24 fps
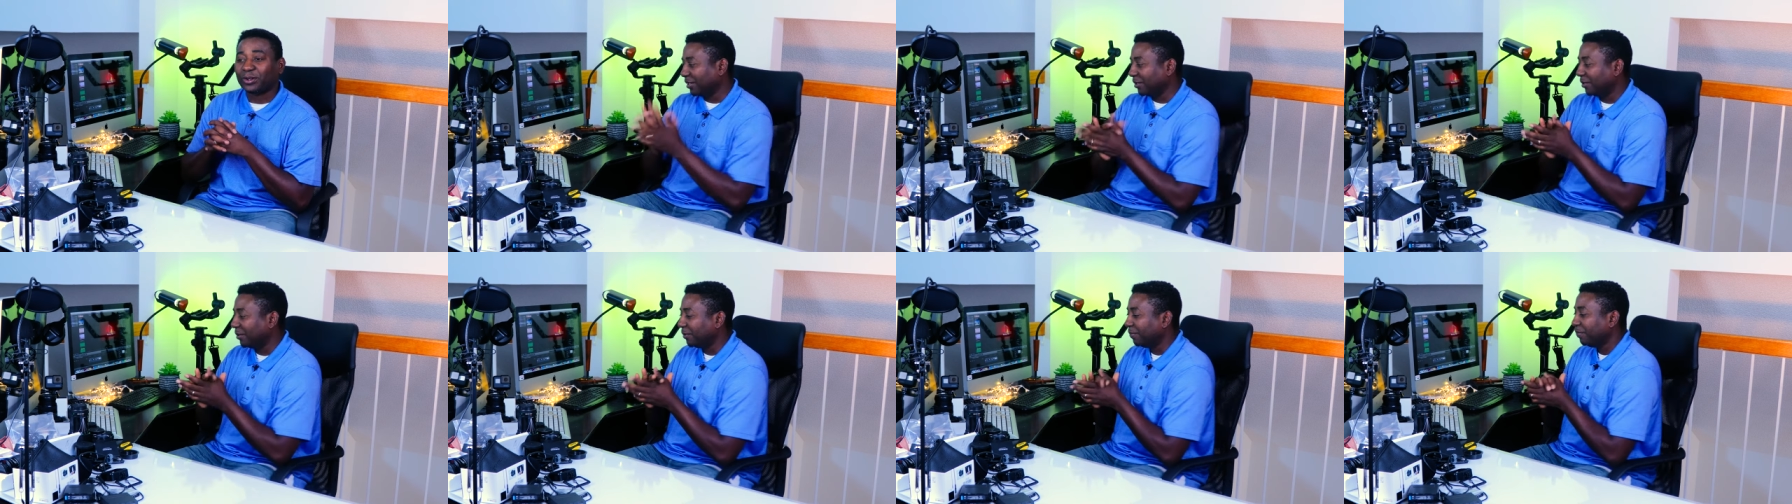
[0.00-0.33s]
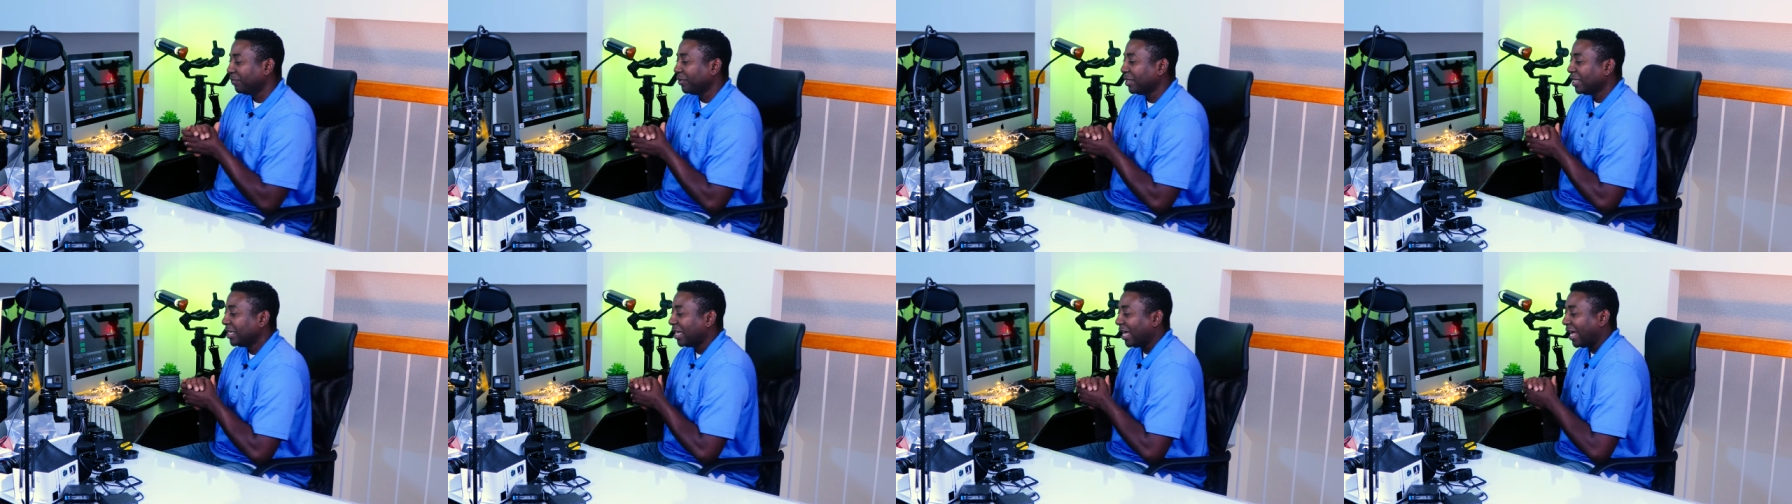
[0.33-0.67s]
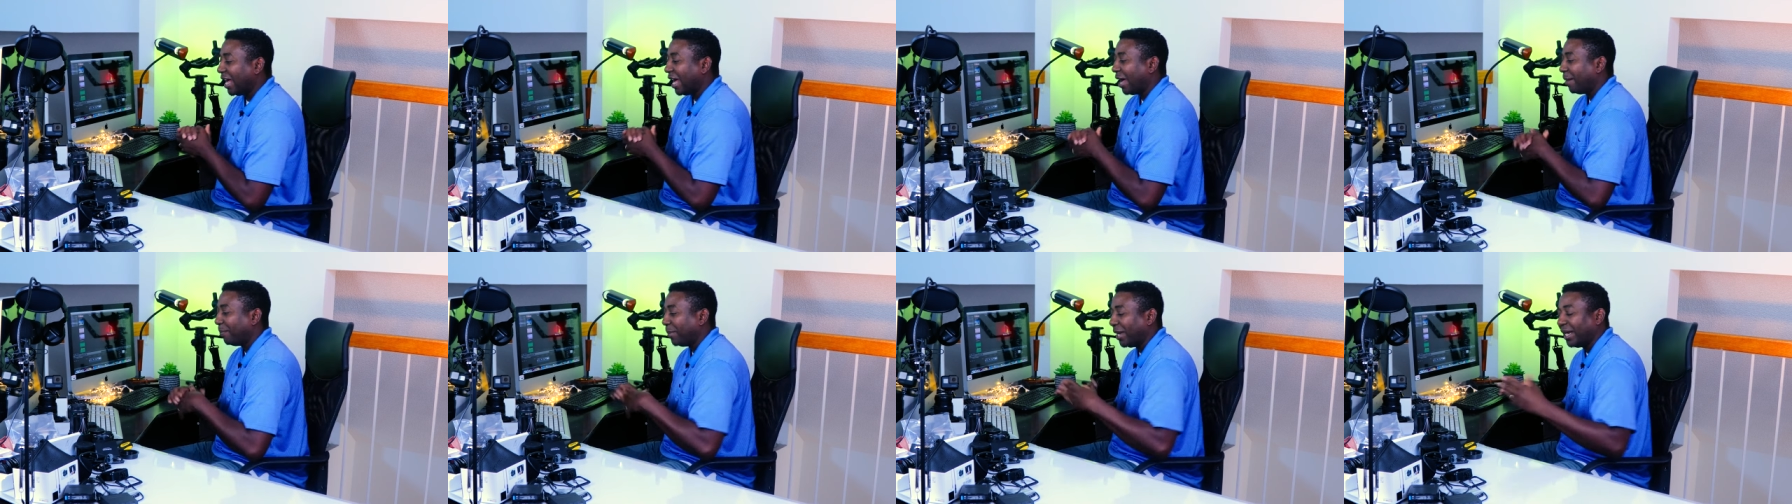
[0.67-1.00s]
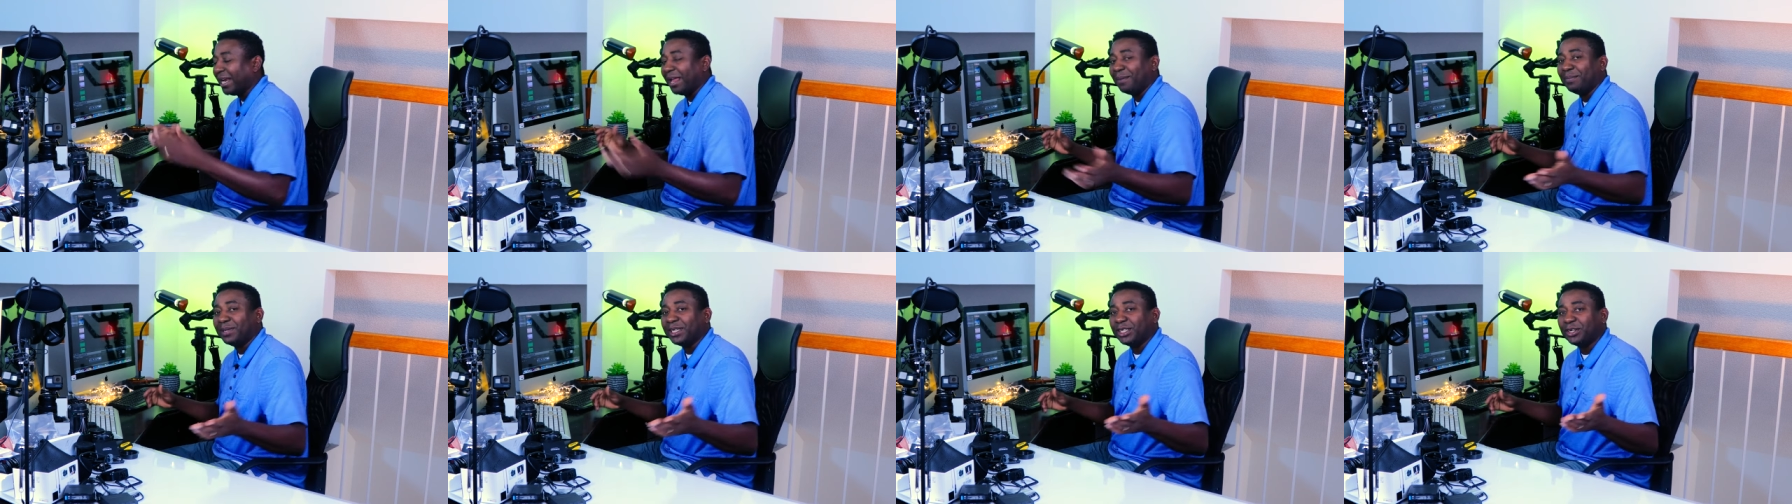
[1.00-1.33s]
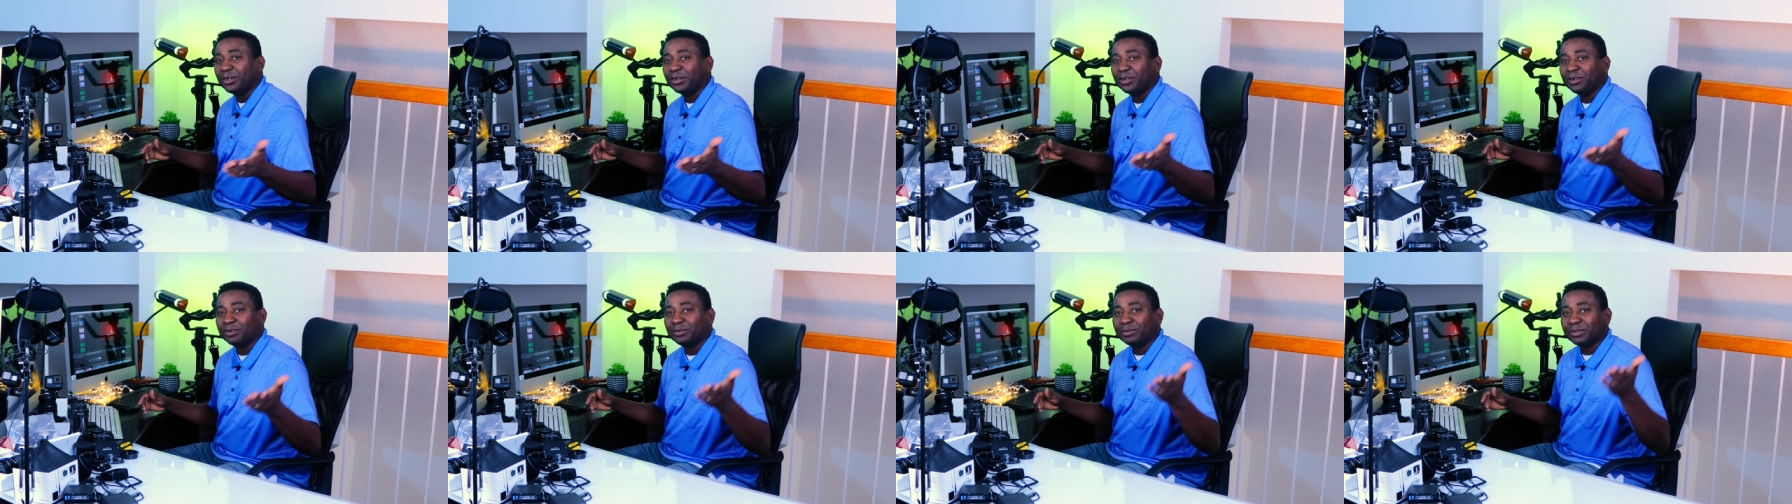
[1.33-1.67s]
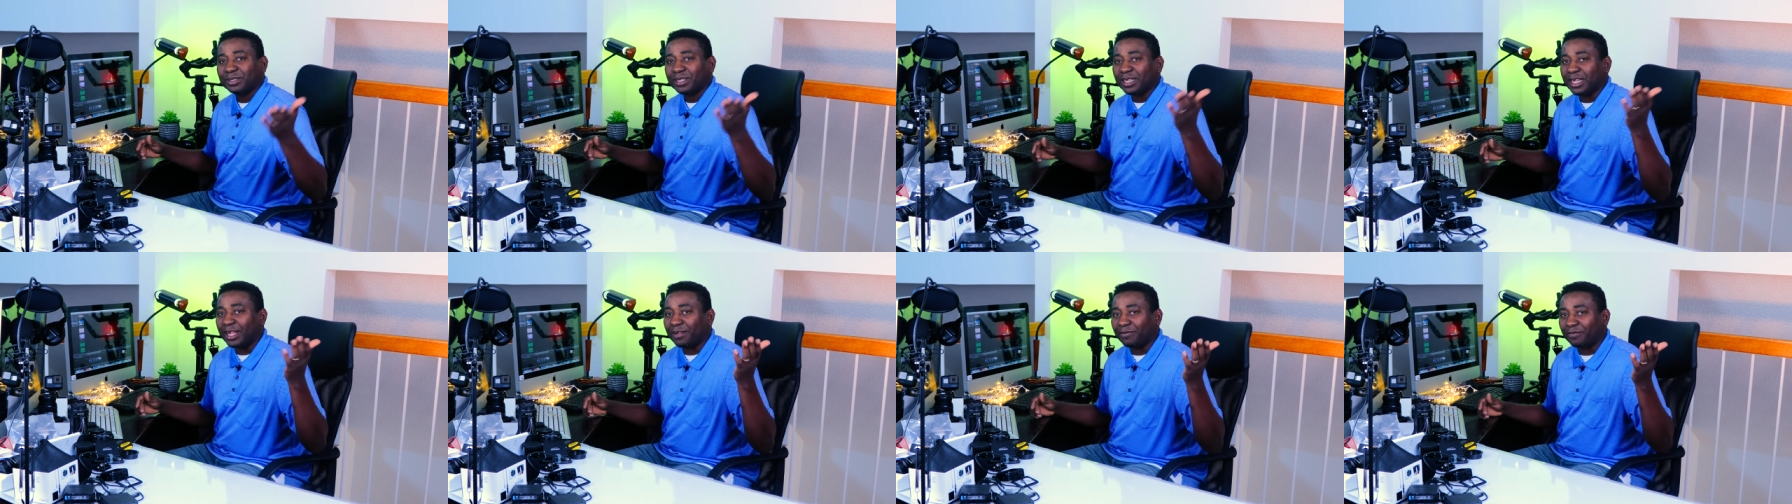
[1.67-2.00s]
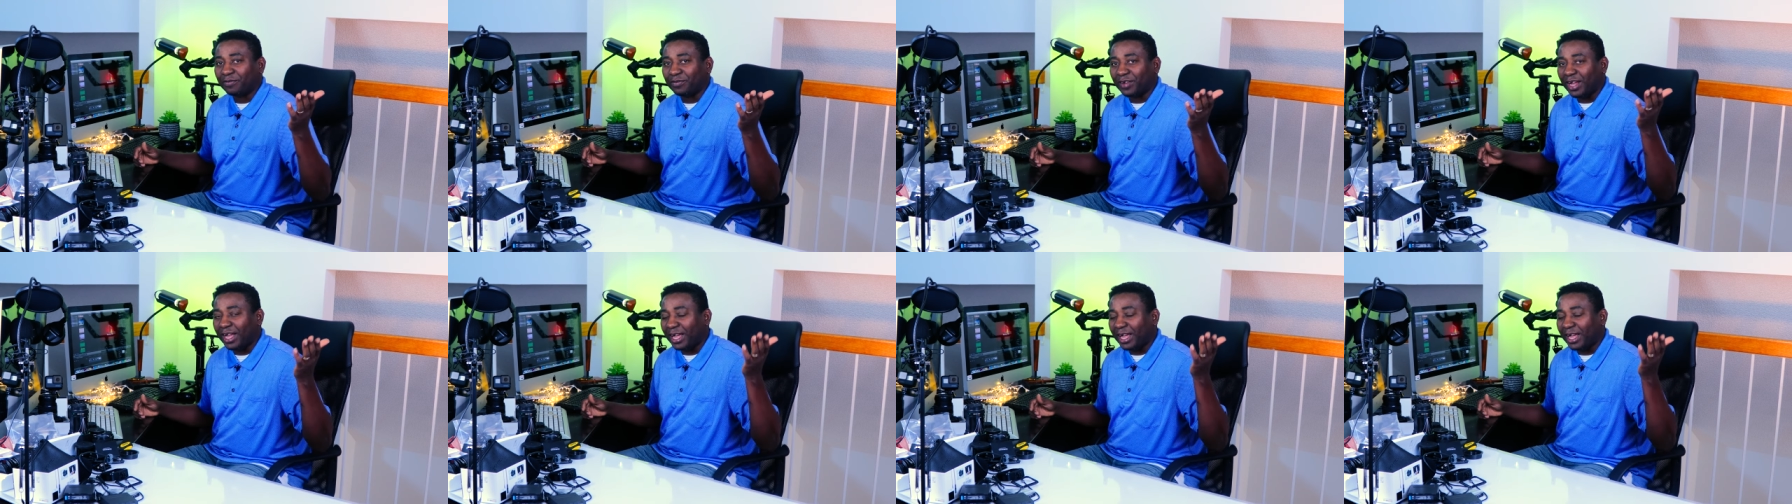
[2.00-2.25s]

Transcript: So, but let me know if